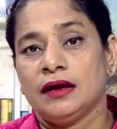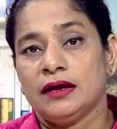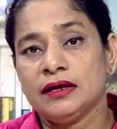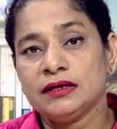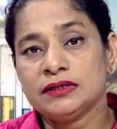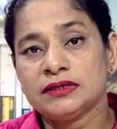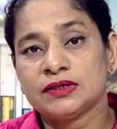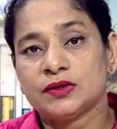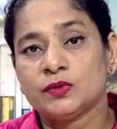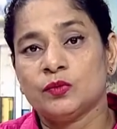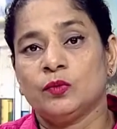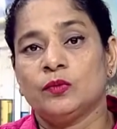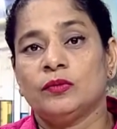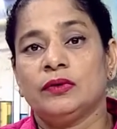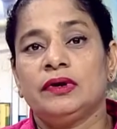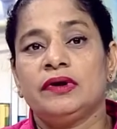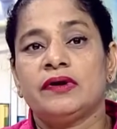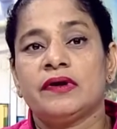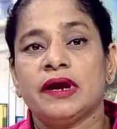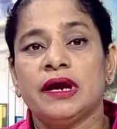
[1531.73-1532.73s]
is to
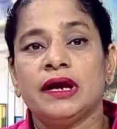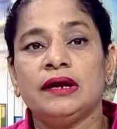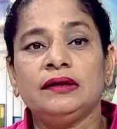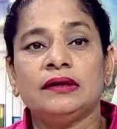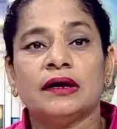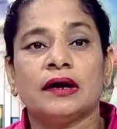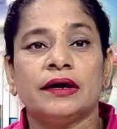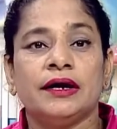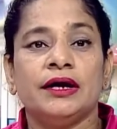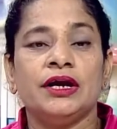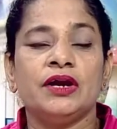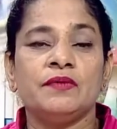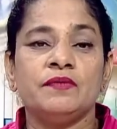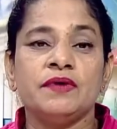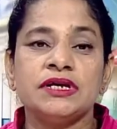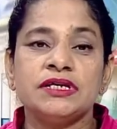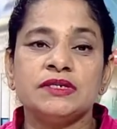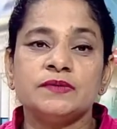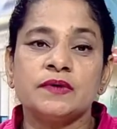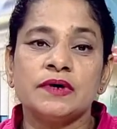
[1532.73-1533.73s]
train the
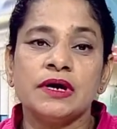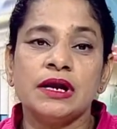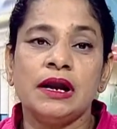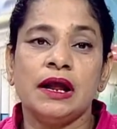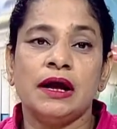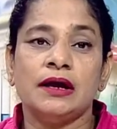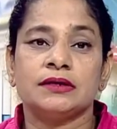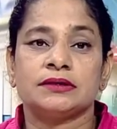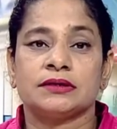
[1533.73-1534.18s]
individual